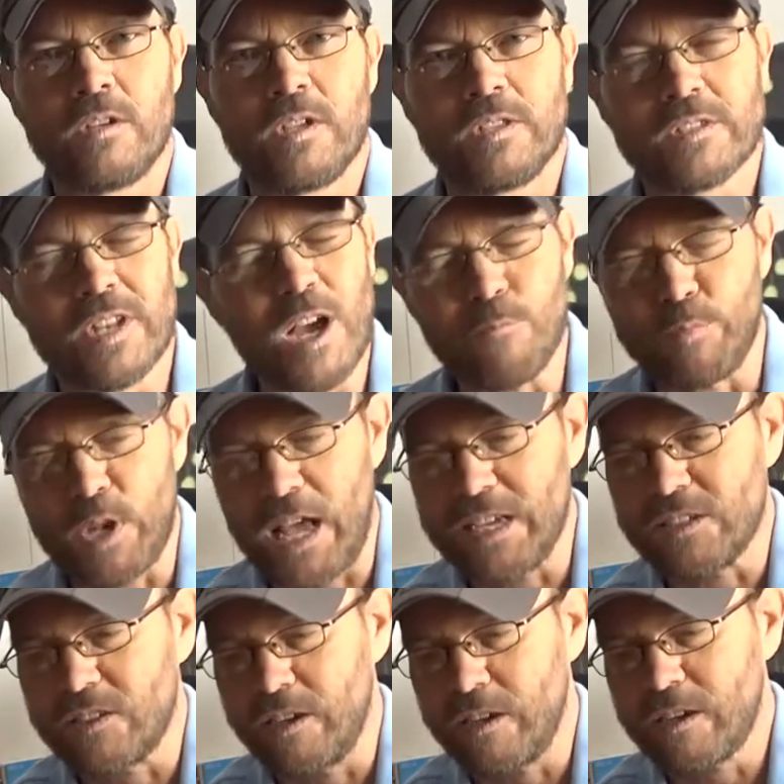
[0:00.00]
It's not
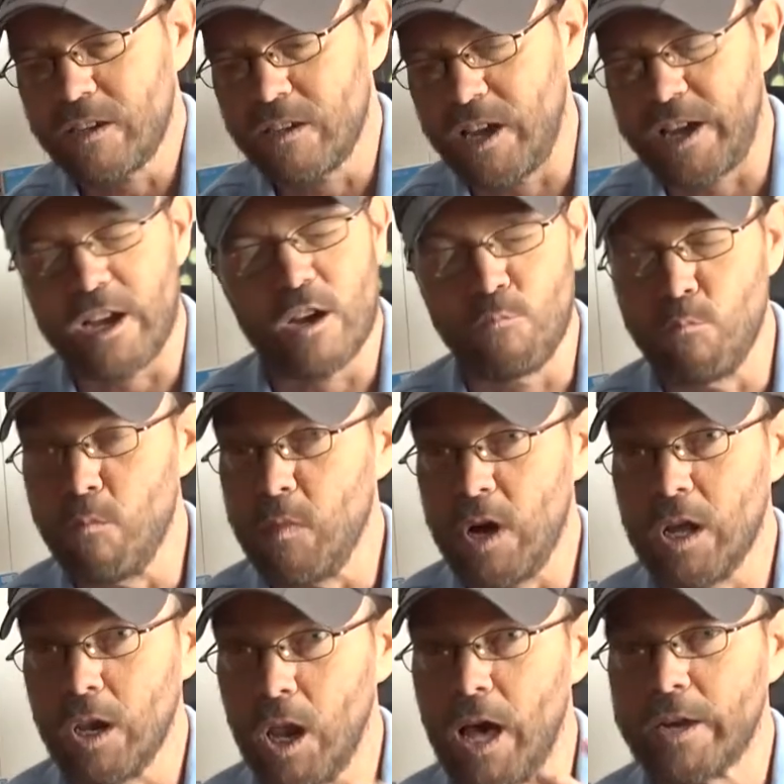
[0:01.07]
plastic, like
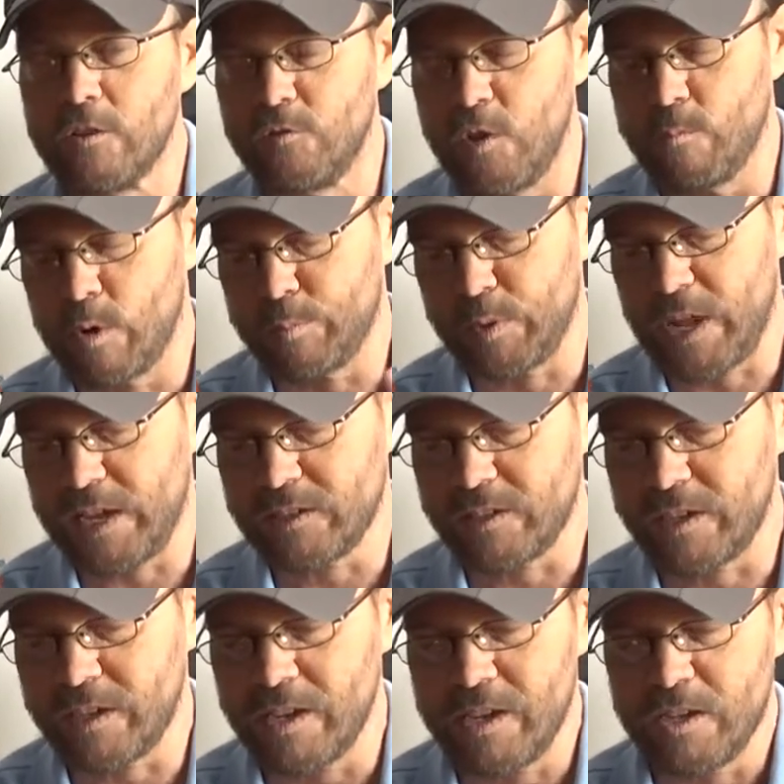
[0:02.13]
a lot of them are
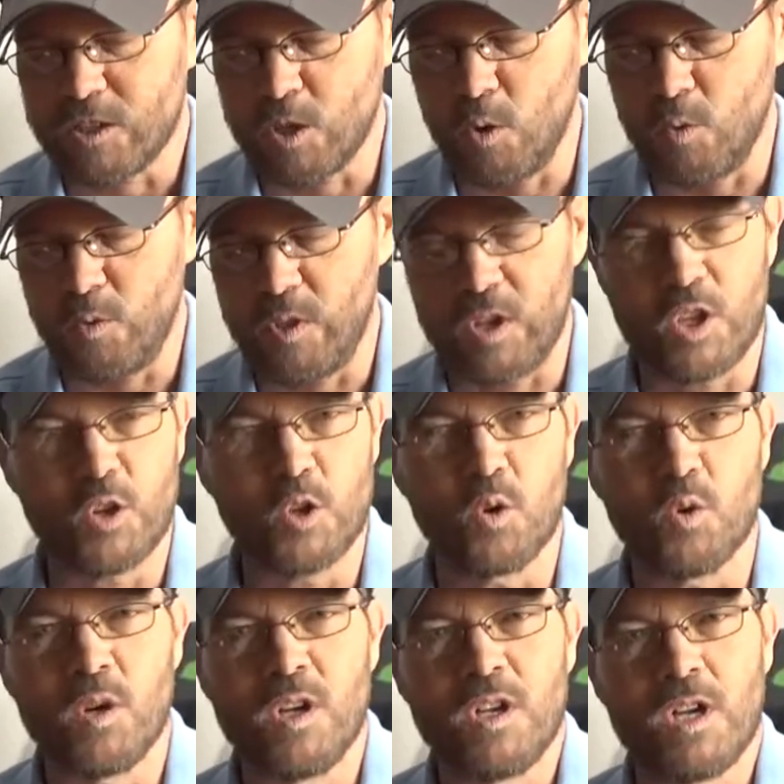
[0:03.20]
plastic. So the
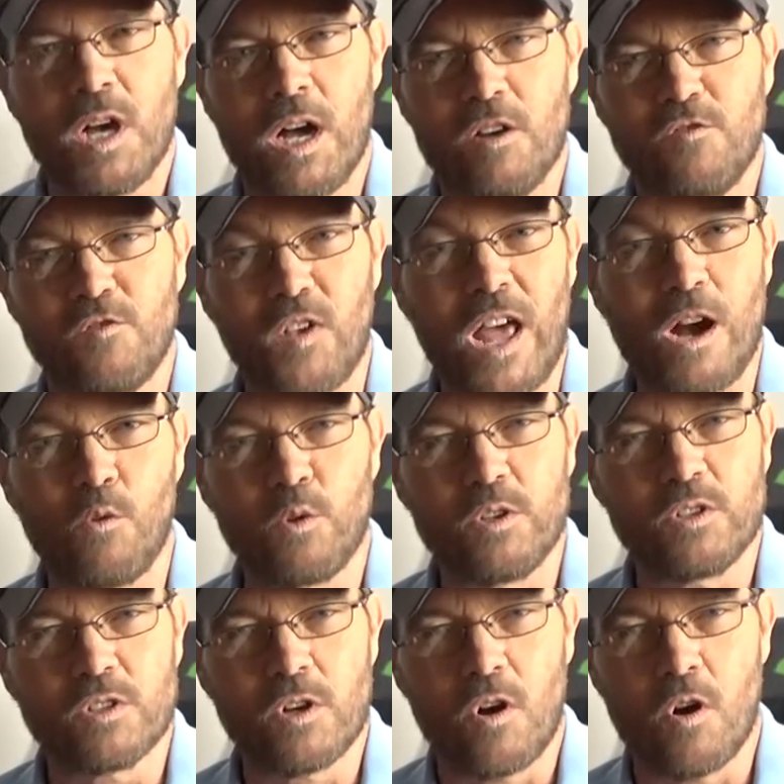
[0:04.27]
little uh,
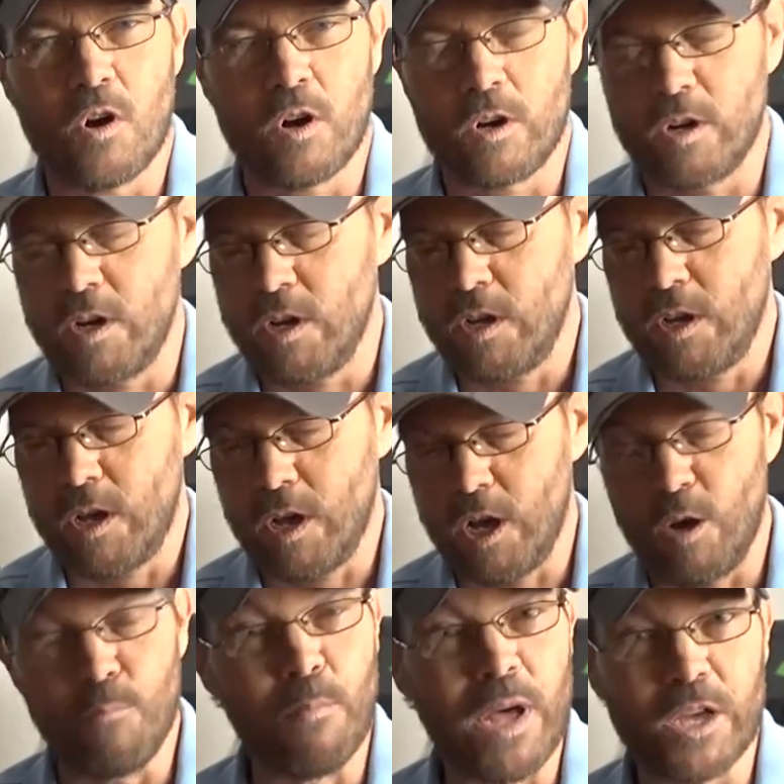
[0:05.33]
flowers are
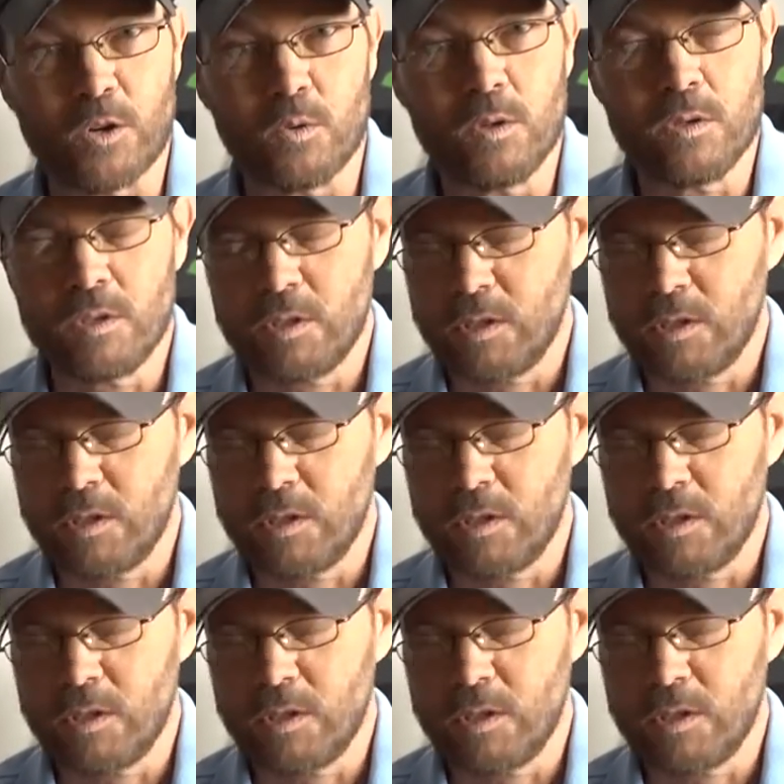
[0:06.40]
uh, metal.